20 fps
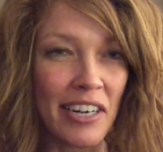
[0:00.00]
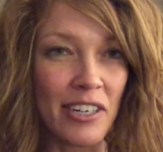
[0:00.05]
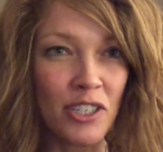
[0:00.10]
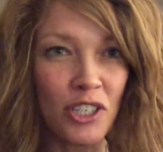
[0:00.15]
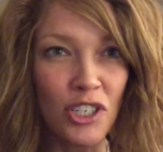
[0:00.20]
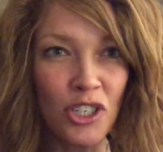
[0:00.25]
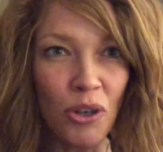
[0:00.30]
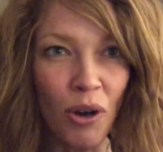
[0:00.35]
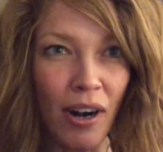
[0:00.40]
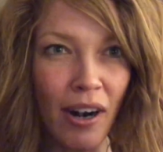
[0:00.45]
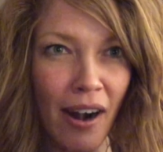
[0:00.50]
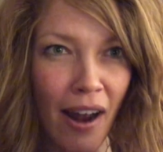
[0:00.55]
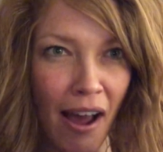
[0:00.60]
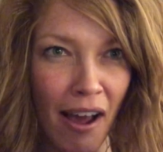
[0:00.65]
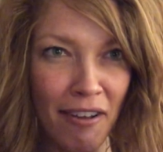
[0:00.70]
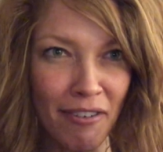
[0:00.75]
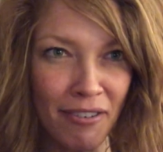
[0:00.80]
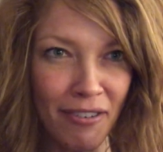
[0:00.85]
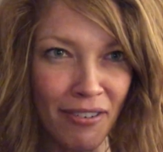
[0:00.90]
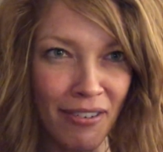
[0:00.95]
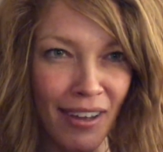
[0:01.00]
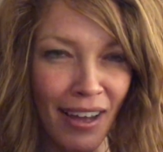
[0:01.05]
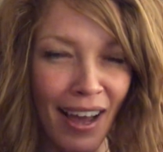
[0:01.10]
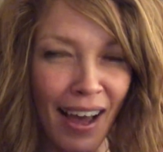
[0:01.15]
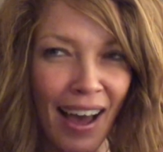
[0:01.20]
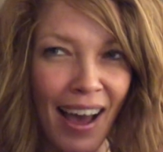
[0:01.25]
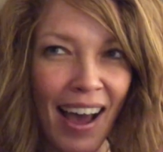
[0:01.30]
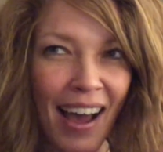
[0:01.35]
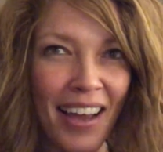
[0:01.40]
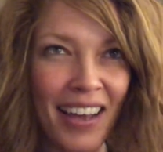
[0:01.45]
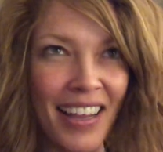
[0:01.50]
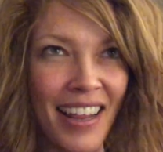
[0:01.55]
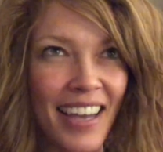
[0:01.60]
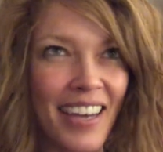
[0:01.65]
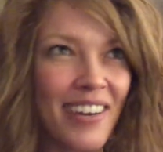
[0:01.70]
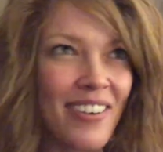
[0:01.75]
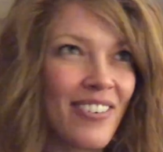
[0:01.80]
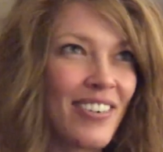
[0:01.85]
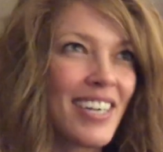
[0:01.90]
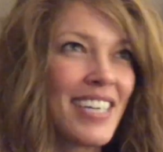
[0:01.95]
And sure enough, I
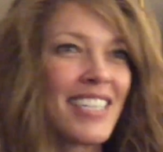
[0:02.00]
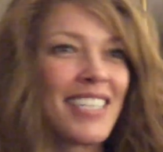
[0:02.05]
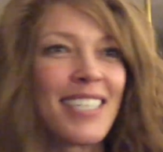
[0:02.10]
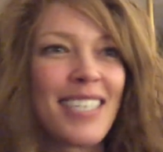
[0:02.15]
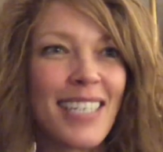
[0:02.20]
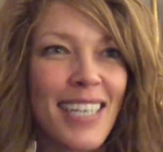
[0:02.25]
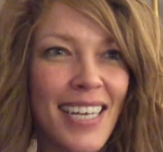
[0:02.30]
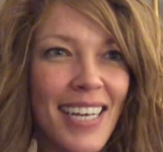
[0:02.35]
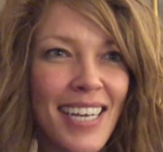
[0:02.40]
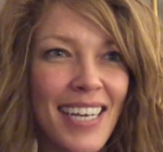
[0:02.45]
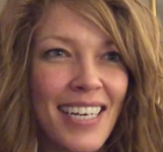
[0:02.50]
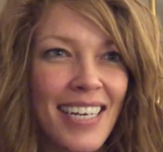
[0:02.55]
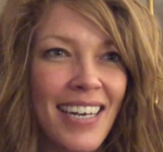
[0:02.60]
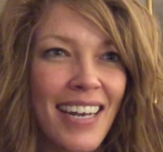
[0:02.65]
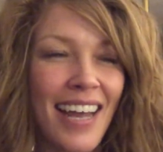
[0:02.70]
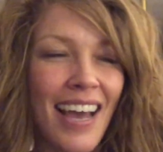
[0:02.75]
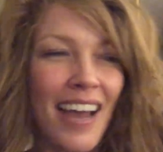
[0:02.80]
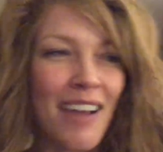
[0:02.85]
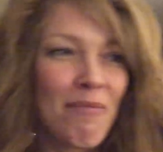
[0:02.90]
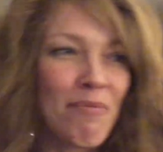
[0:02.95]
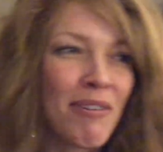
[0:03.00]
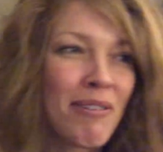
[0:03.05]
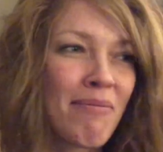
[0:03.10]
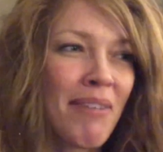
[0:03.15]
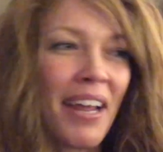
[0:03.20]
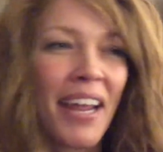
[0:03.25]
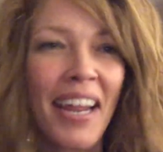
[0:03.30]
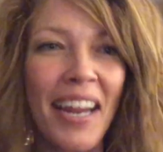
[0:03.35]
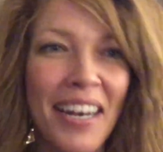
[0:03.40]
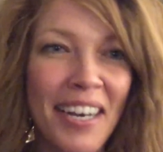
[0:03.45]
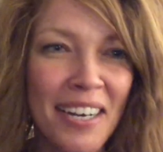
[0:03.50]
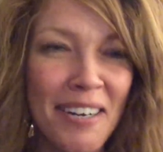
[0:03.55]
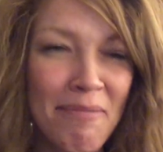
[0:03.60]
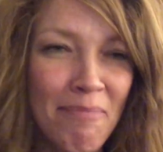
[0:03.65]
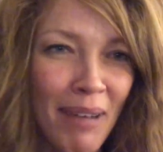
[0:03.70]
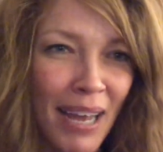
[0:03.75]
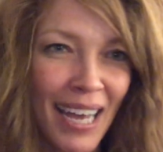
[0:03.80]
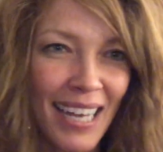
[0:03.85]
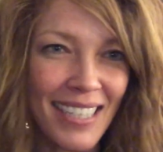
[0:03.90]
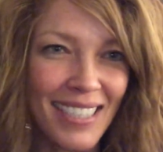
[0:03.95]
like reached in, I put my hand in a
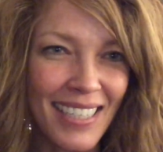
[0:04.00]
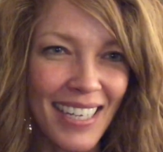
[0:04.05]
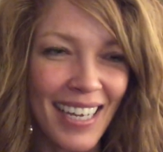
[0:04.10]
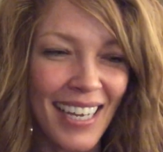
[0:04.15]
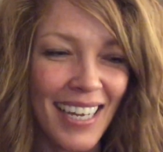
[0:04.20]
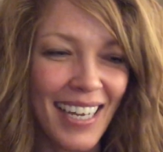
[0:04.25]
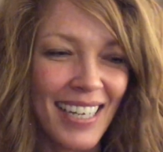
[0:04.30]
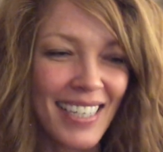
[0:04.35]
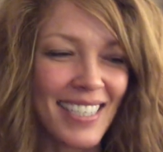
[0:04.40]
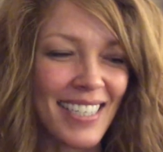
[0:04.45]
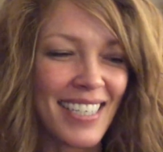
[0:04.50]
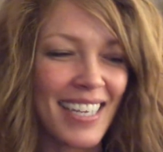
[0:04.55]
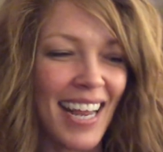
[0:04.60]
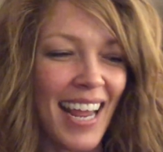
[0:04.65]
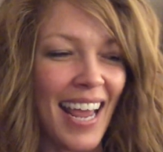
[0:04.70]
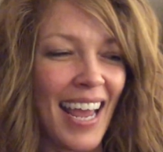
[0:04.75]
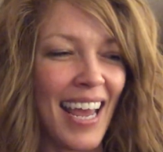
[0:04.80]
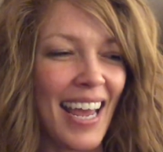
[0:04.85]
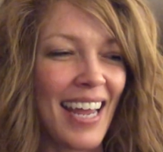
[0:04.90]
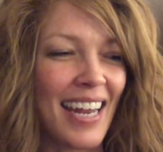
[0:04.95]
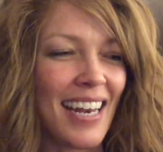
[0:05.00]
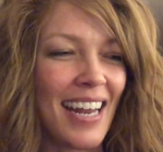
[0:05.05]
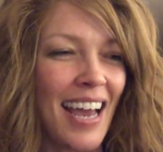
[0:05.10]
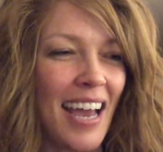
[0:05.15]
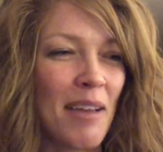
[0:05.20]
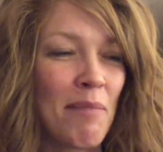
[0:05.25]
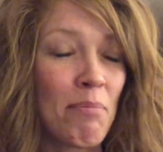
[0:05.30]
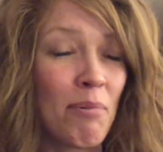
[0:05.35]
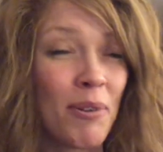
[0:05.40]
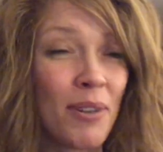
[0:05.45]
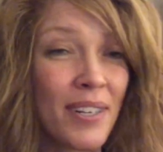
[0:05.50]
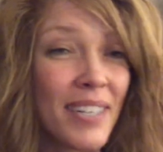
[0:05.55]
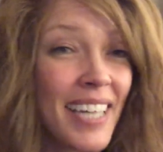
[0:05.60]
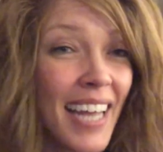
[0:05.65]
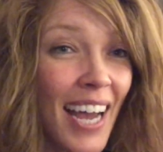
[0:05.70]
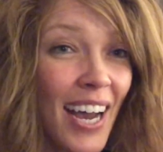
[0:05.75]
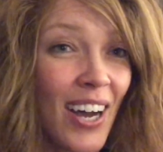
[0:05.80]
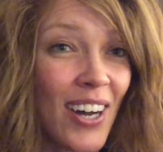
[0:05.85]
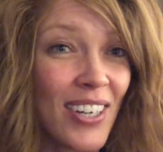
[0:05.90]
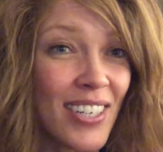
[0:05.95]
basket, and I pulled
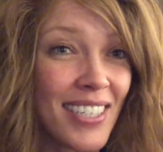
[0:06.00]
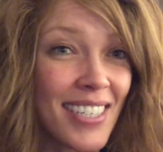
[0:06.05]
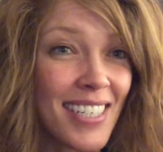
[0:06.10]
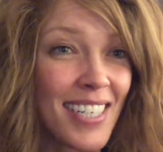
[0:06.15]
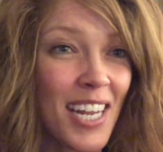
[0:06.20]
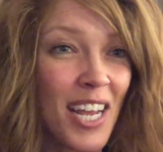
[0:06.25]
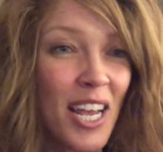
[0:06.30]
out